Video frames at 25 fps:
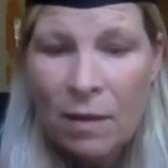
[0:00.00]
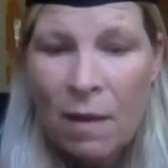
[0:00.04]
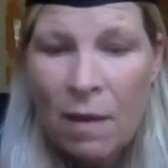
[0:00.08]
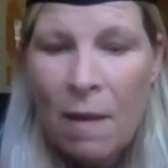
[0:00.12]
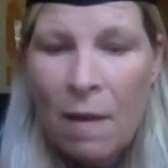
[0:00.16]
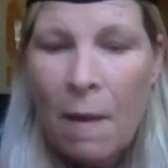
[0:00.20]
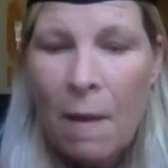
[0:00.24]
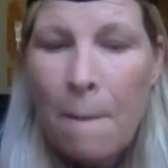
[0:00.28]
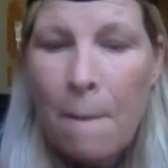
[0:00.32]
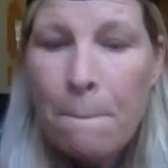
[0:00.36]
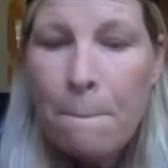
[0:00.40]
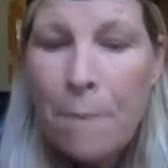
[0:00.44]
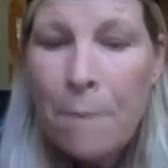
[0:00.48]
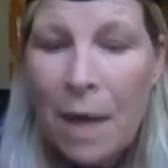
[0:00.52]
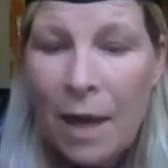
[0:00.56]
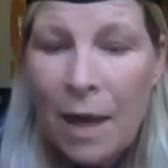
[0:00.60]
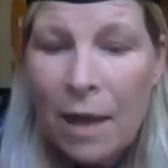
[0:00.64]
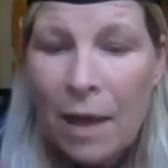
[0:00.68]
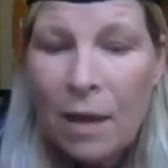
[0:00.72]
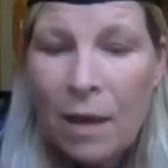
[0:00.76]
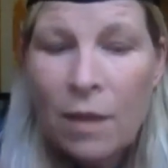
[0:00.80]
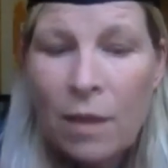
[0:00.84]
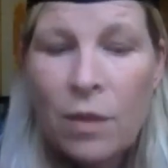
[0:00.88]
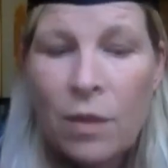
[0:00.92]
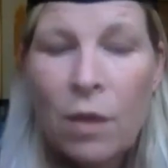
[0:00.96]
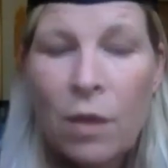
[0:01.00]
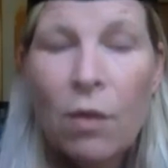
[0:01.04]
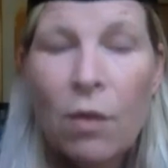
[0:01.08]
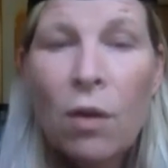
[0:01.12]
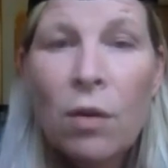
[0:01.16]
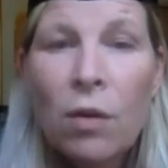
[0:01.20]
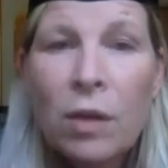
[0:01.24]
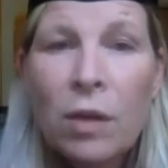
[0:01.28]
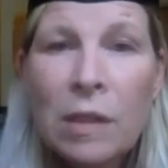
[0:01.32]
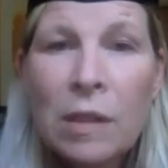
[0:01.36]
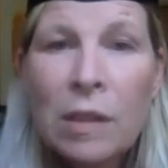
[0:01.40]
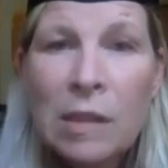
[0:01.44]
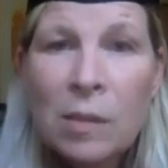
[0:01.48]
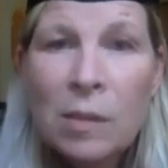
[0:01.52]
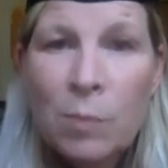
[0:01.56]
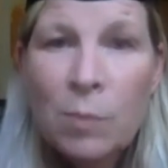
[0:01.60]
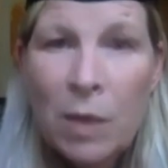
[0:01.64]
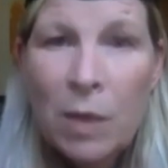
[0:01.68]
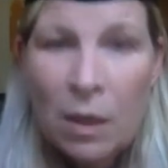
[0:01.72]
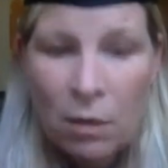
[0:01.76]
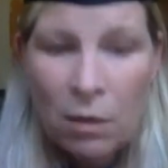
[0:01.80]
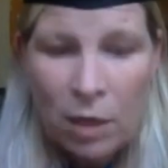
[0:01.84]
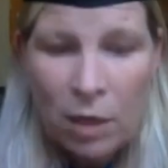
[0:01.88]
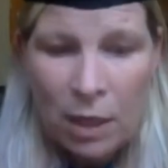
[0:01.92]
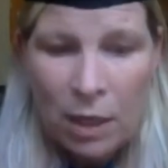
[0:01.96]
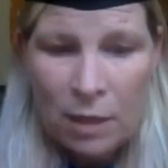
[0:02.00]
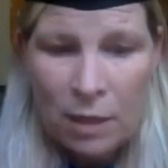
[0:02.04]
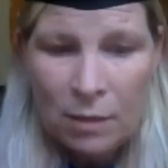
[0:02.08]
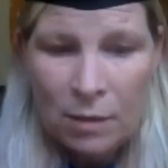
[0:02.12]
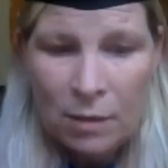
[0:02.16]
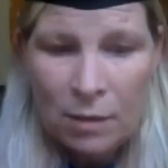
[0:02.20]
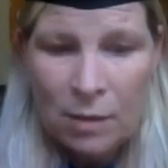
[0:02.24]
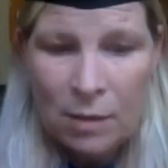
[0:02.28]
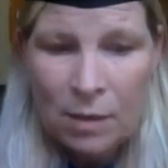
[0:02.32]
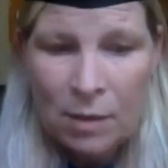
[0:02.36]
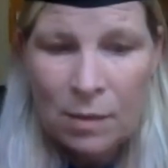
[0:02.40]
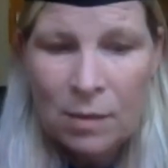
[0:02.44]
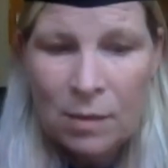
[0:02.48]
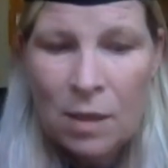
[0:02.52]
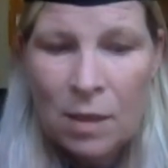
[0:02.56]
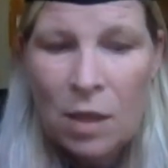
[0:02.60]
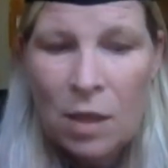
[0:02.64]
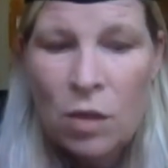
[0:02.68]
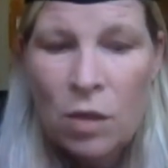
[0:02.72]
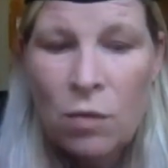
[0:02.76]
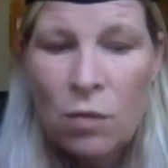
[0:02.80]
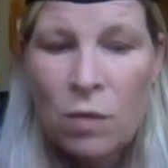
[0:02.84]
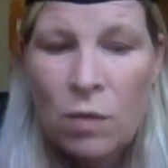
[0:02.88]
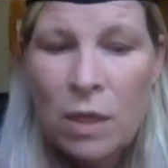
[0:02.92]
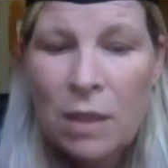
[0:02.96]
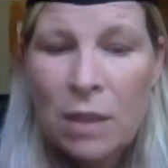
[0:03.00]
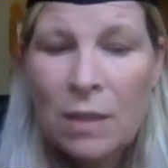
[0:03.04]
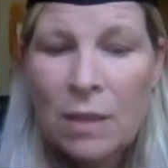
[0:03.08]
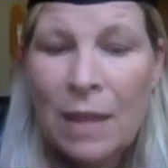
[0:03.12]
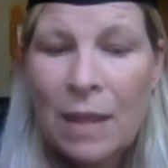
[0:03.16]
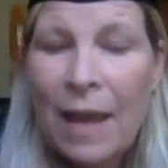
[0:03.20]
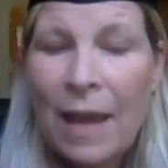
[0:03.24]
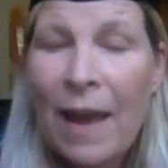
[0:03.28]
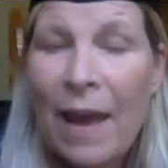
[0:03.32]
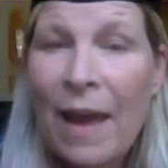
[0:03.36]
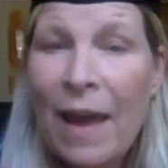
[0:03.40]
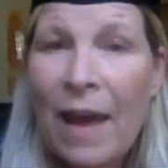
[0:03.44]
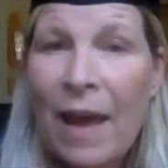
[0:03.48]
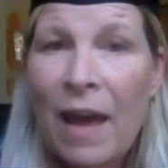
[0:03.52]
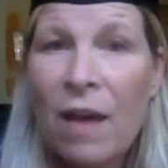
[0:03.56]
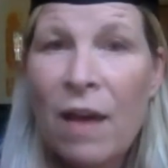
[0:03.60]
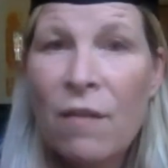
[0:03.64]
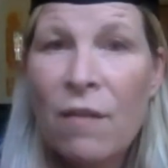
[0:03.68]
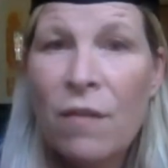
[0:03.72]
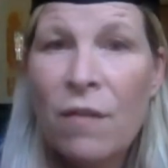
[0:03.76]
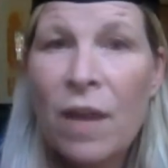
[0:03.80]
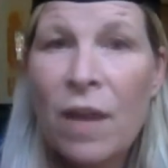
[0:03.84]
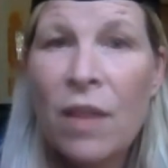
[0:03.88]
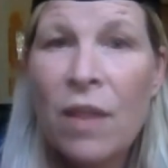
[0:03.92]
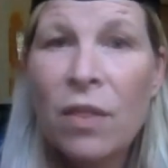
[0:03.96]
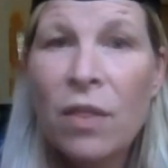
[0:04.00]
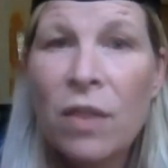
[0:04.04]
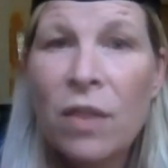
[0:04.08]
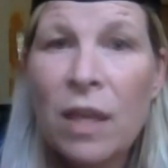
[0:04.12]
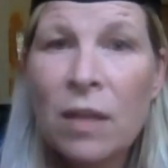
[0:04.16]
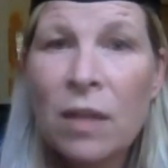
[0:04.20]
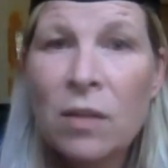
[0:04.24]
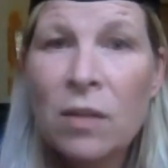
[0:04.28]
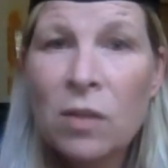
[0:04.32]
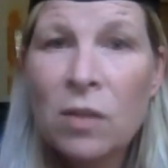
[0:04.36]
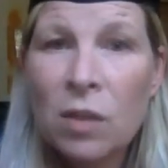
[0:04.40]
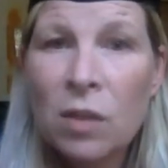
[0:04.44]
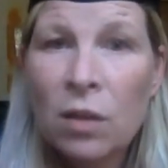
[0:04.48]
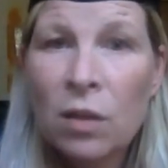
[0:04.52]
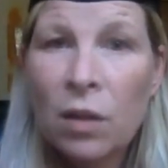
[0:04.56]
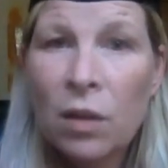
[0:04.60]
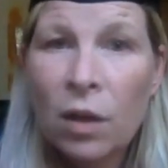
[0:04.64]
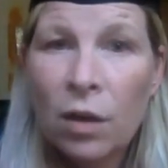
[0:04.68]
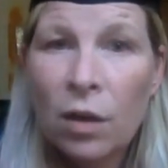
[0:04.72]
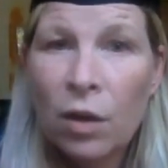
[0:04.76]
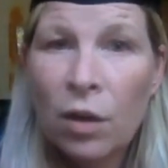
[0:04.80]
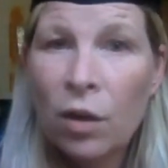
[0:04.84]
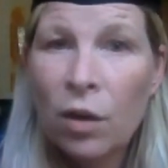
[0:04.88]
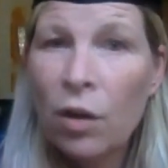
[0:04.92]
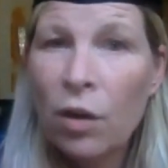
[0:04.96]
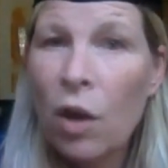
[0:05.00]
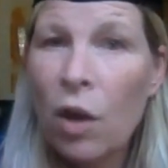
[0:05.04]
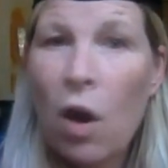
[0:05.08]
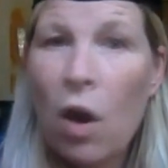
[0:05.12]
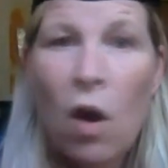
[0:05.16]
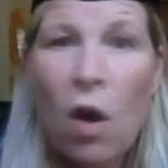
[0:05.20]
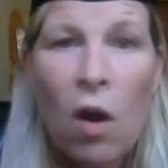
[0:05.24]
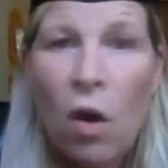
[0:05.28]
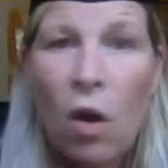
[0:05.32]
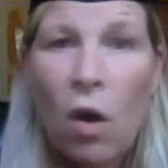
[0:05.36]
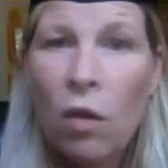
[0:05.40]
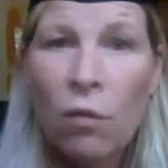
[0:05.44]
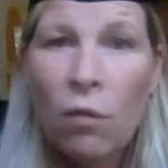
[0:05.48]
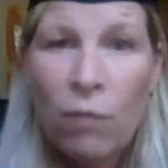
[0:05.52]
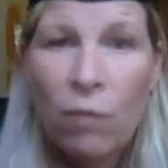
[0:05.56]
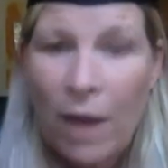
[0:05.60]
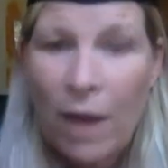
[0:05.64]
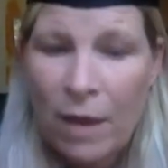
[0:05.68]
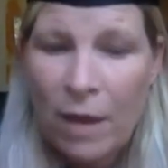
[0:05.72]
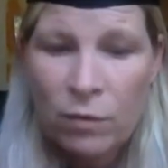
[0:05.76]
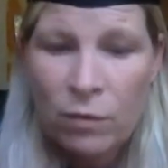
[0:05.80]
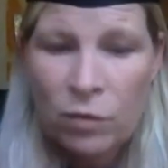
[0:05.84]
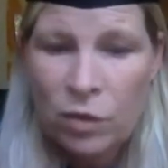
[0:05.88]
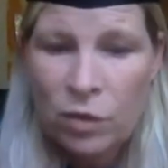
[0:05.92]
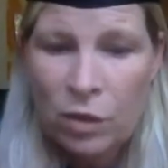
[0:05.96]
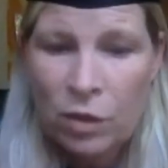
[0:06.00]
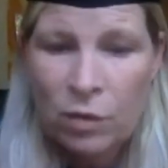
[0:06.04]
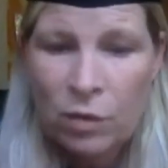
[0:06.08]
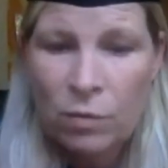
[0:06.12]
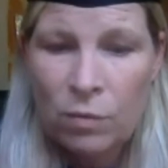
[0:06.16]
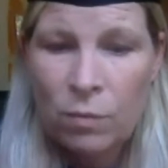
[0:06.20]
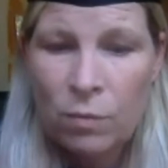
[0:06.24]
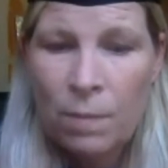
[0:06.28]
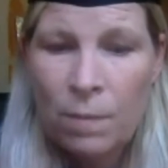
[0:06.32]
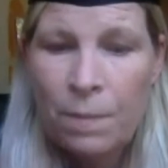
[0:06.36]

but there are experiences that you need to have and things to learn all around you.